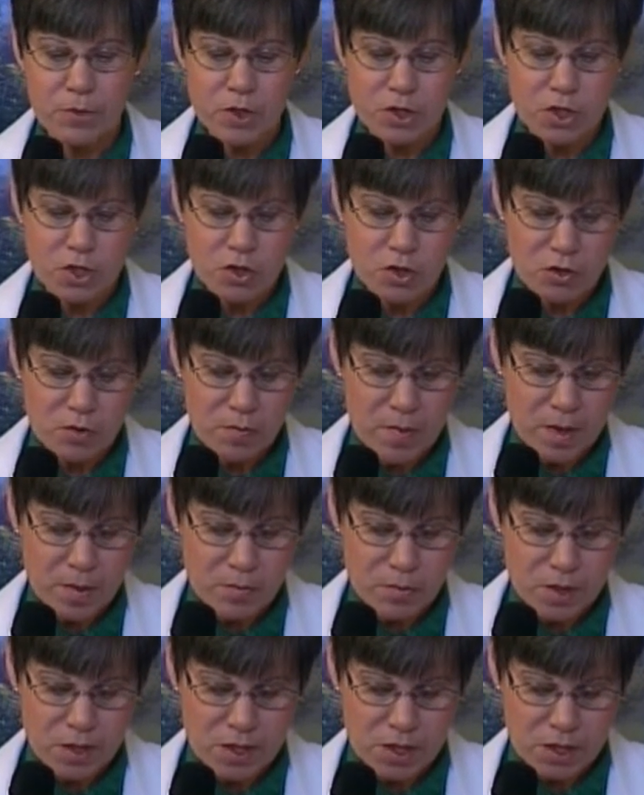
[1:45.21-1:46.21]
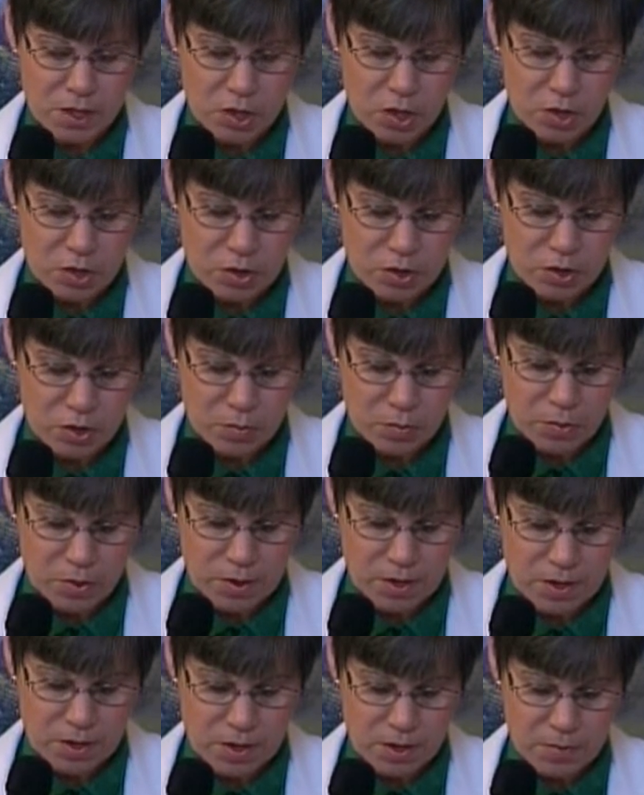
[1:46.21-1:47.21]
But you know, memories can also
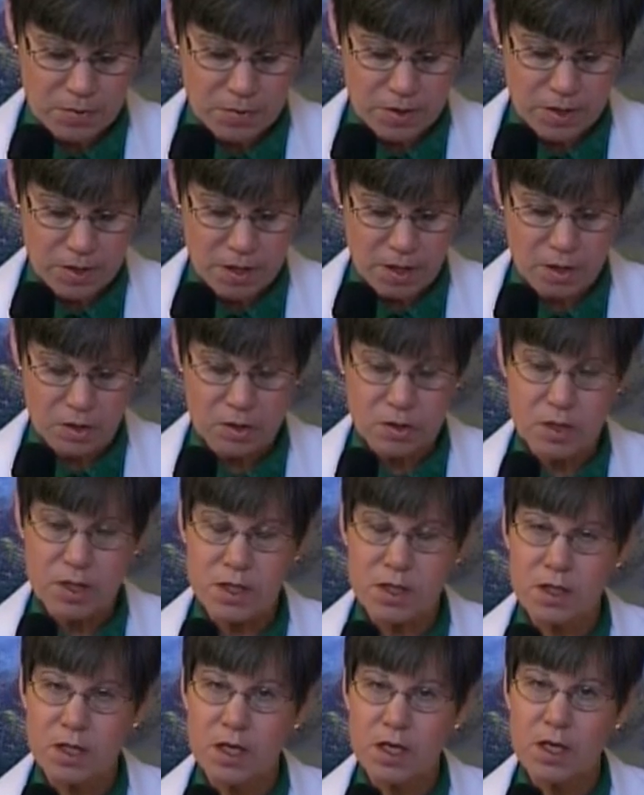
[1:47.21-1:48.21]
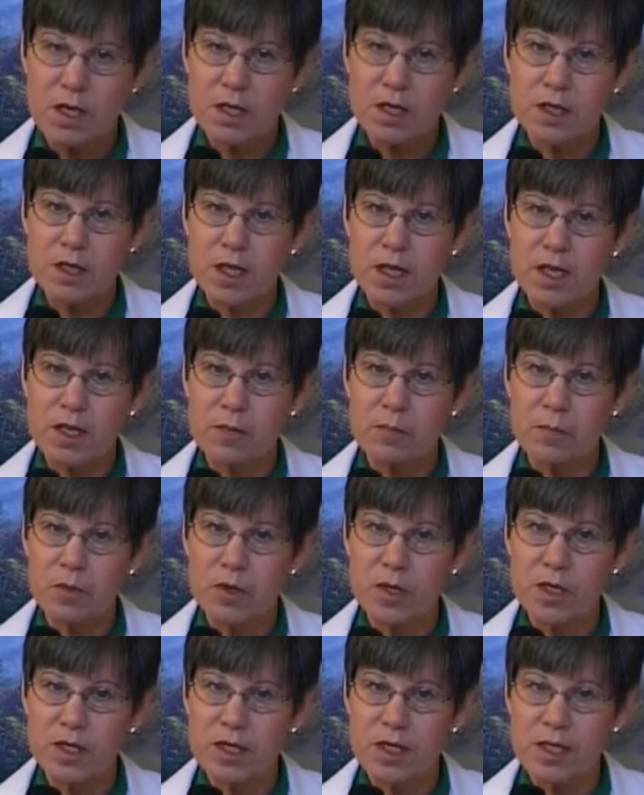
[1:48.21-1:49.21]
bring something else. They can
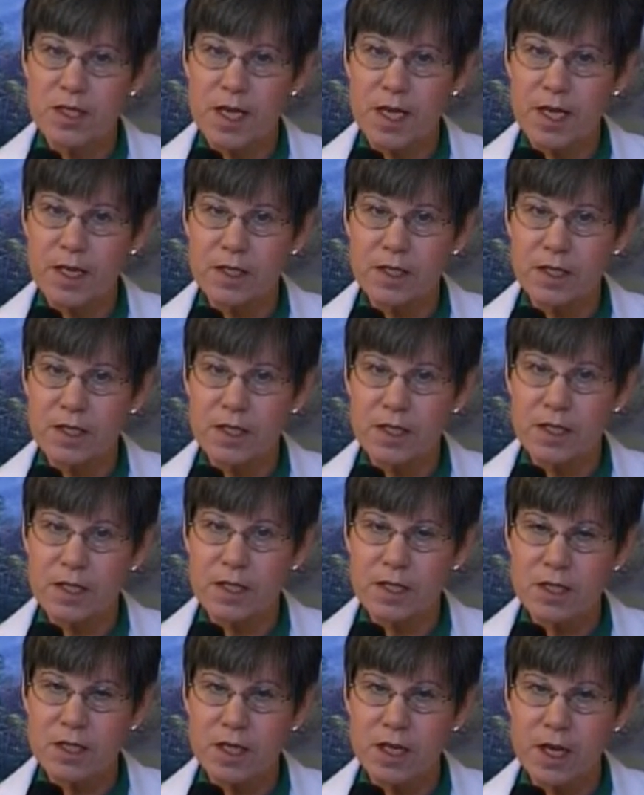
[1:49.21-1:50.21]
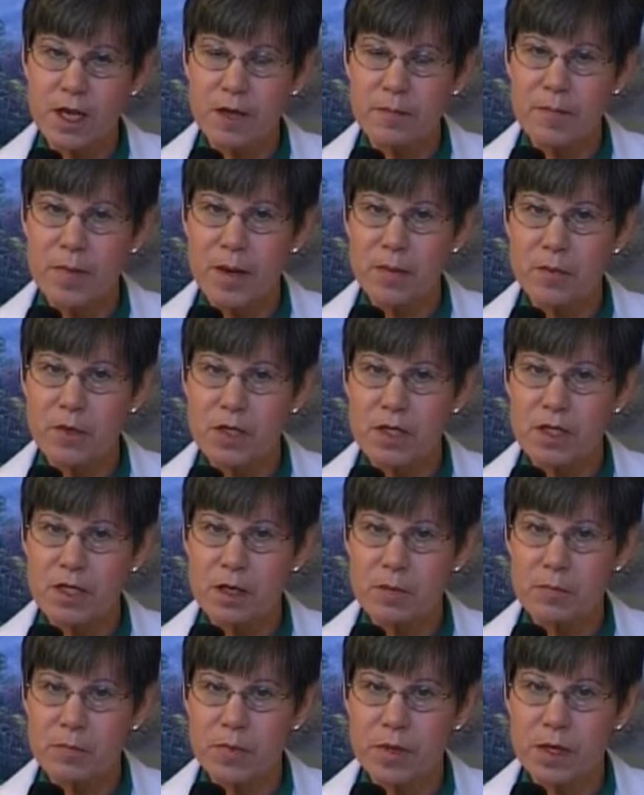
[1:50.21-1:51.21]
bring sadness, and memories
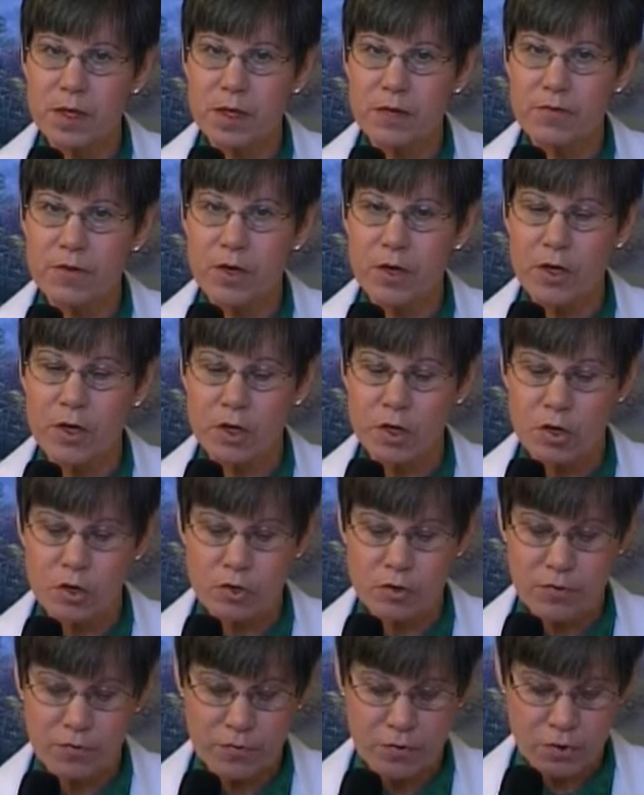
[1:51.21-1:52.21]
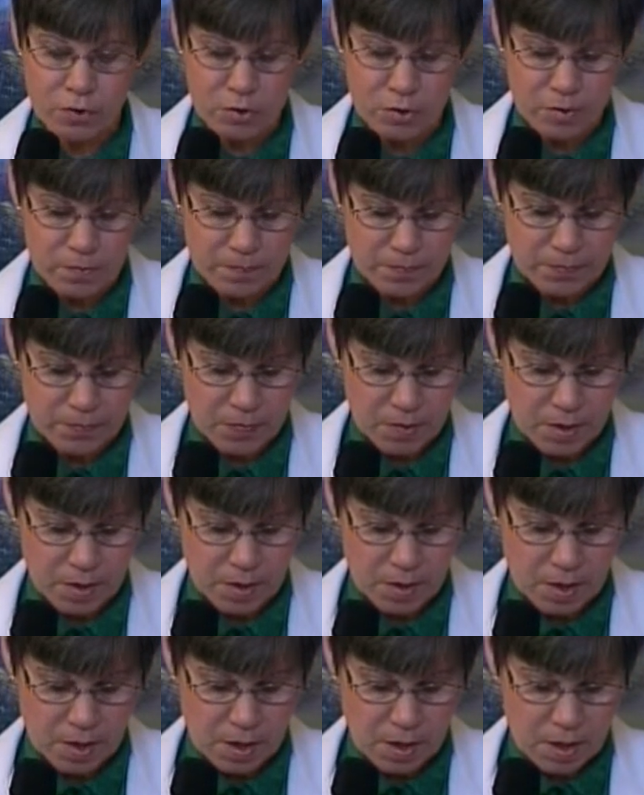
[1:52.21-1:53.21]
can be very hurtful
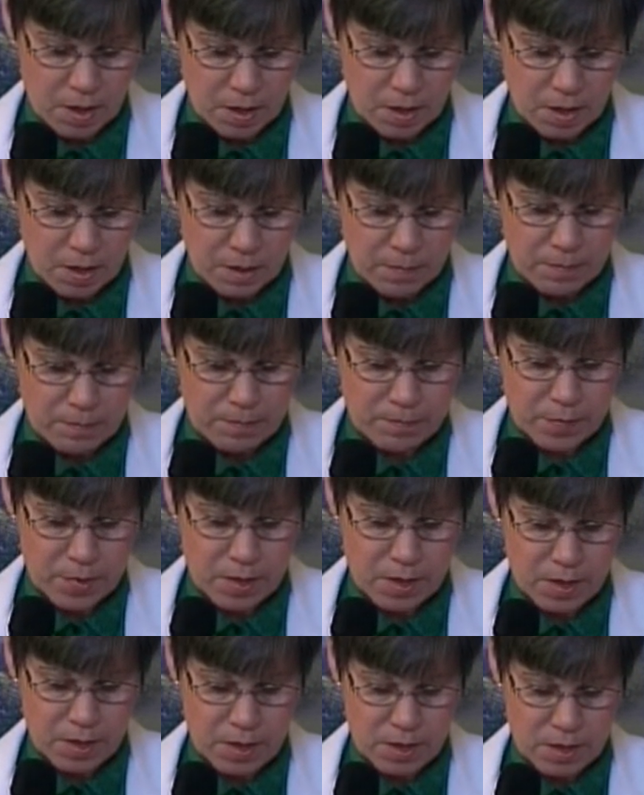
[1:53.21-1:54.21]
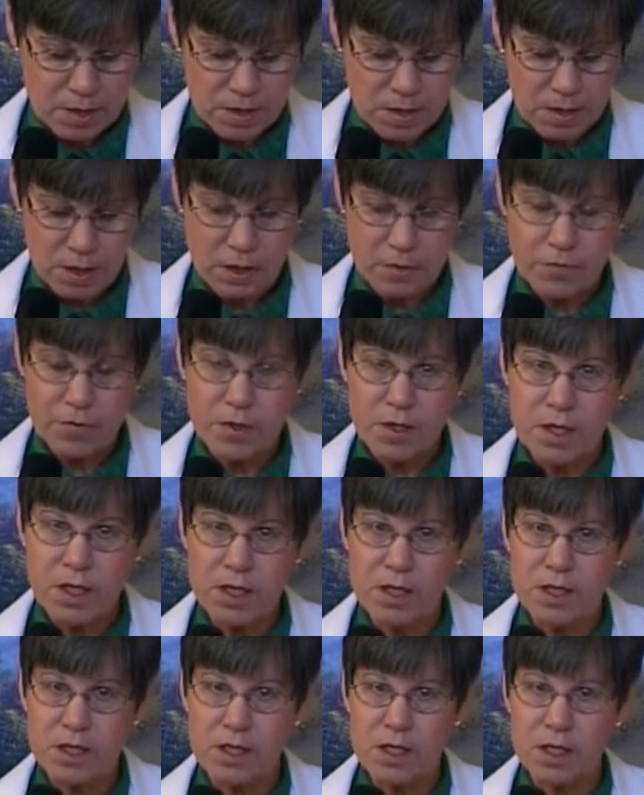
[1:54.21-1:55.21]
because of
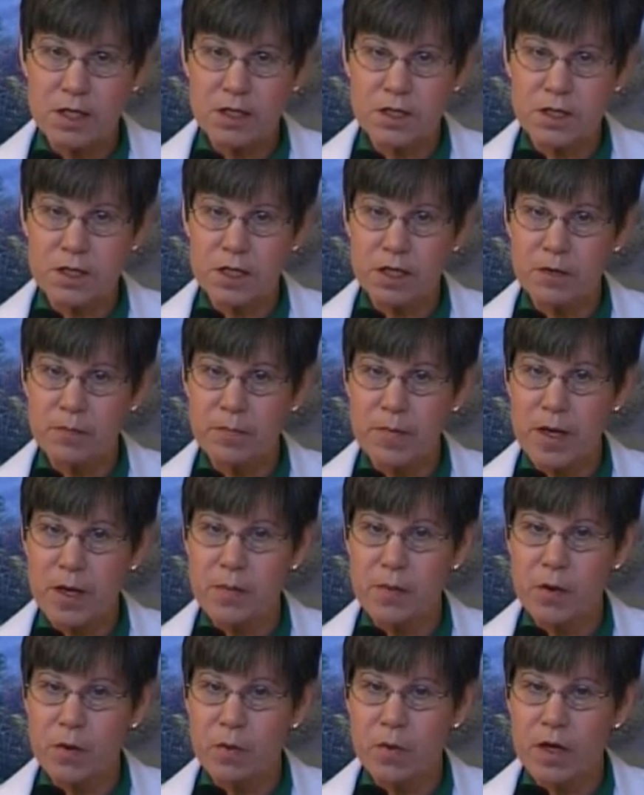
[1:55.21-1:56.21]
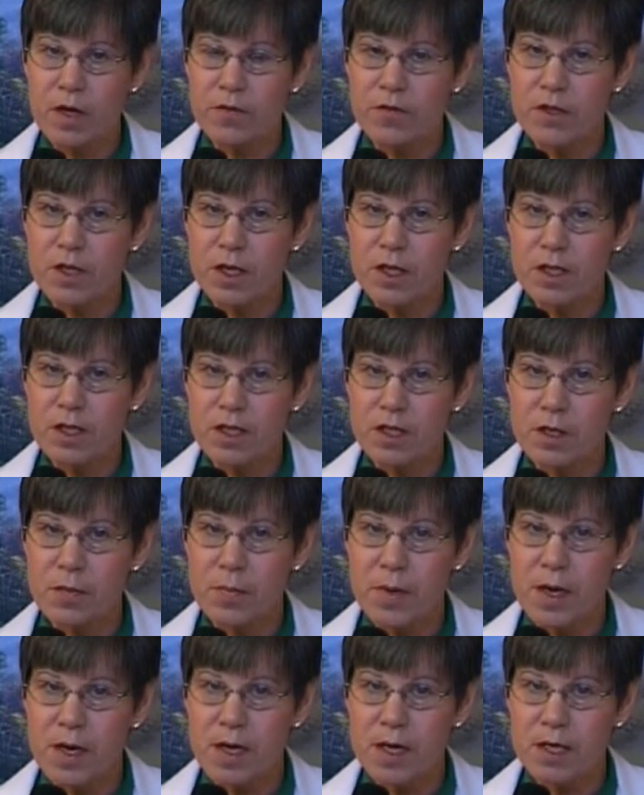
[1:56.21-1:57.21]
things that uh, maybe we've done in the
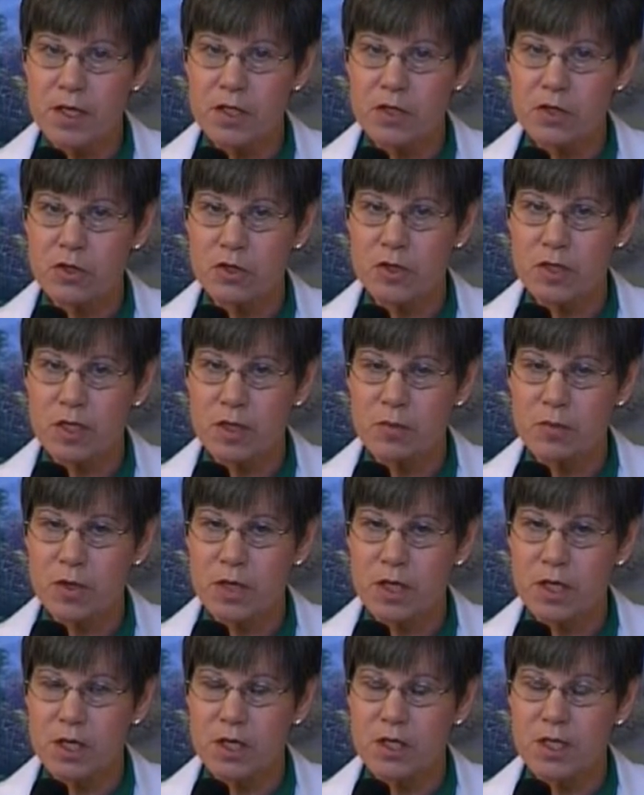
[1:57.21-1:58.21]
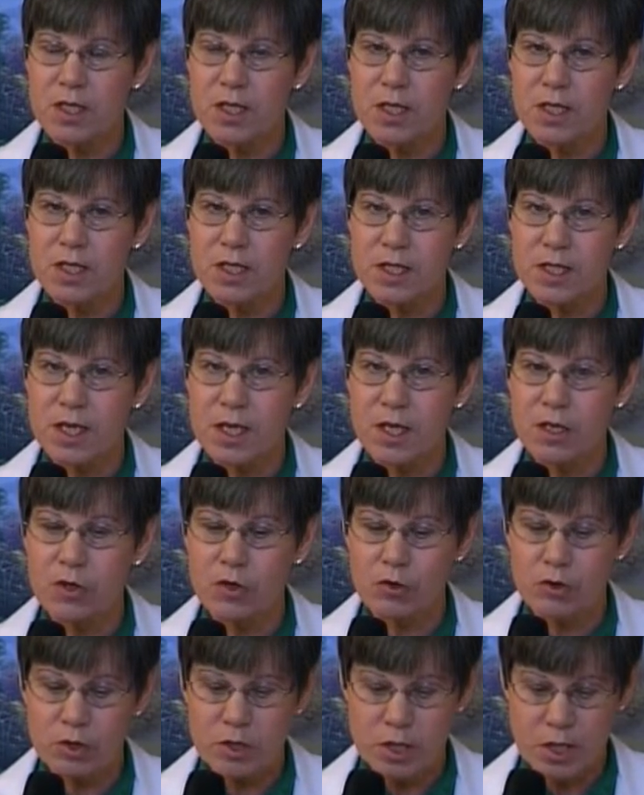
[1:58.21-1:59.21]
past or someone else has said
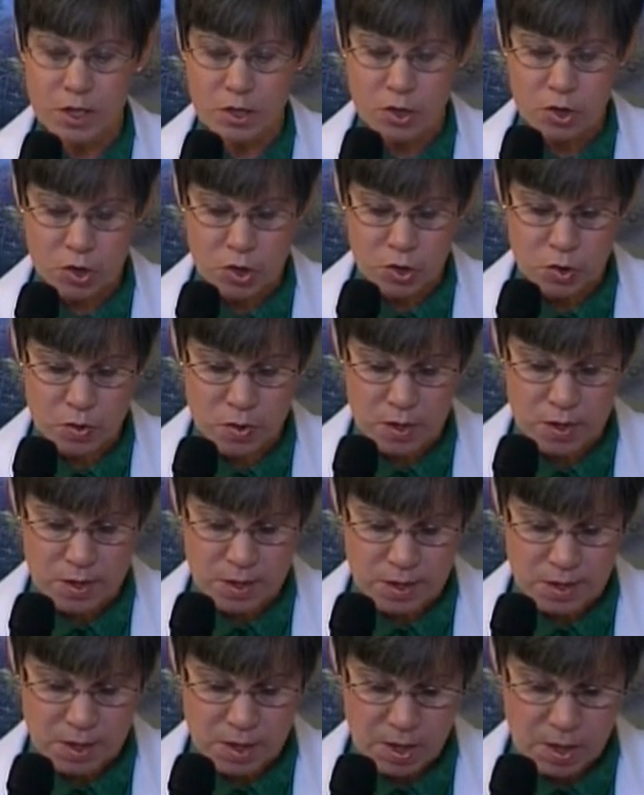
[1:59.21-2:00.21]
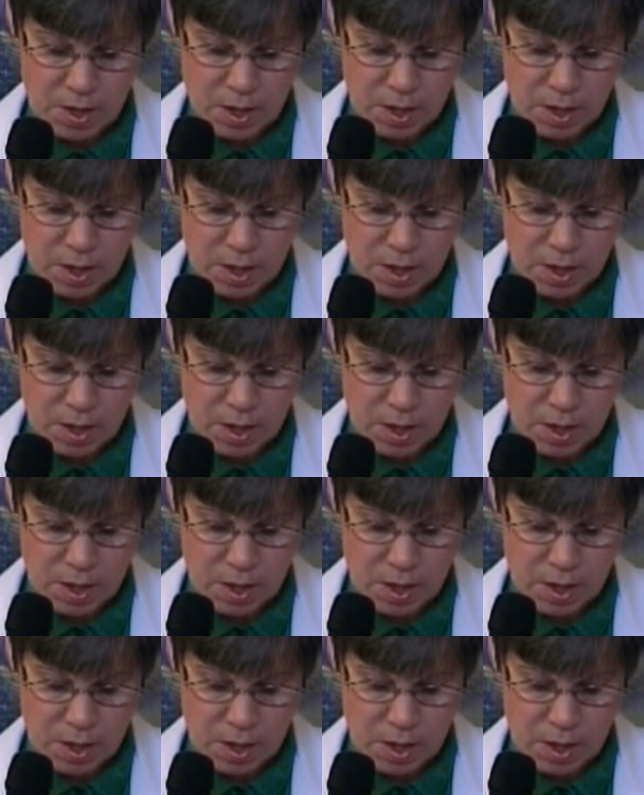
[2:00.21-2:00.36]
or done to us.